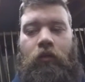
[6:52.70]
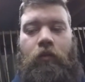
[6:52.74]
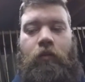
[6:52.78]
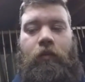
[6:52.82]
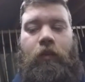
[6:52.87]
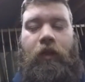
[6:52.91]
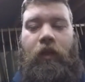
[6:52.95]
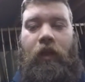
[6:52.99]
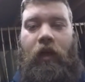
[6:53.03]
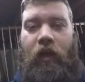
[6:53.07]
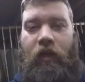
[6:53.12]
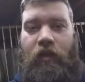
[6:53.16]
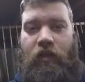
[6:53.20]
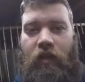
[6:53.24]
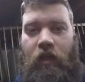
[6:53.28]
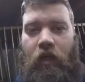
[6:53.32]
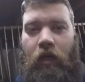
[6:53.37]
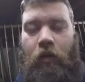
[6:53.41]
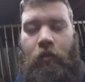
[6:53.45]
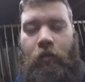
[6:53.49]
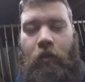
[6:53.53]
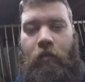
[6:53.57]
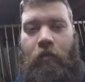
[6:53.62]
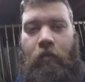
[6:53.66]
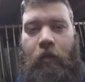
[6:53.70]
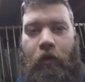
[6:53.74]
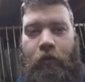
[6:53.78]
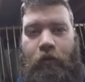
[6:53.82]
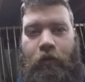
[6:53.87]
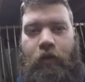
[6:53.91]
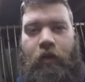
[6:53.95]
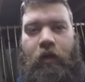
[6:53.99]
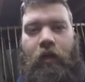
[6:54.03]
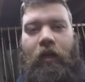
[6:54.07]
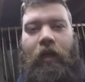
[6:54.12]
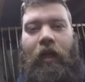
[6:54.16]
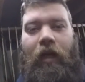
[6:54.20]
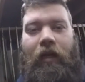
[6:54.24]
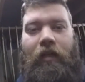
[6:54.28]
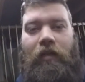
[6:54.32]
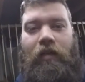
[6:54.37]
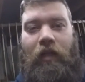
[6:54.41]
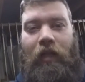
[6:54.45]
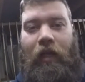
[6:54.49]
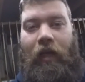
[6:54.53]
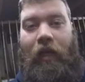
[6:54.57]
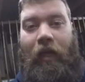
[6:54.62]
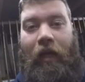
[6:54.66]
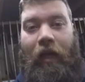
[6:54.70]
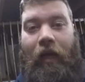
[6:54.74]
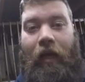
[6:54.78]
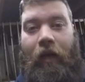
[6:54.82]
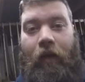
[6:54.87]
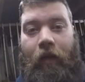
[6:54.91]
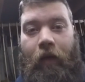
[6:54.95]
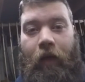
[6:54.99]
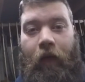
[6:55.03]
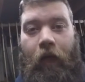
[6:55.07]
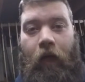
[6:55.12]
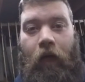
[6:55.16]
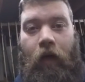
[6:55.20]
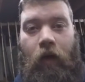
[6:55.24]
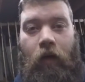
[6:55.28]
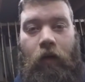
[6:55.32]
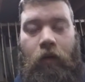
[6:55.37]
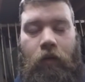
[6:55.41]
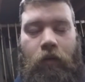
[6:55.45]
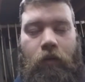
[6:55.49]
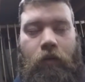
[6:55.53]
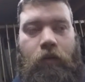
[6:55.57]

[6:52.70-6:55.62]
But yeah, it's taken me most of the day to get that out the car.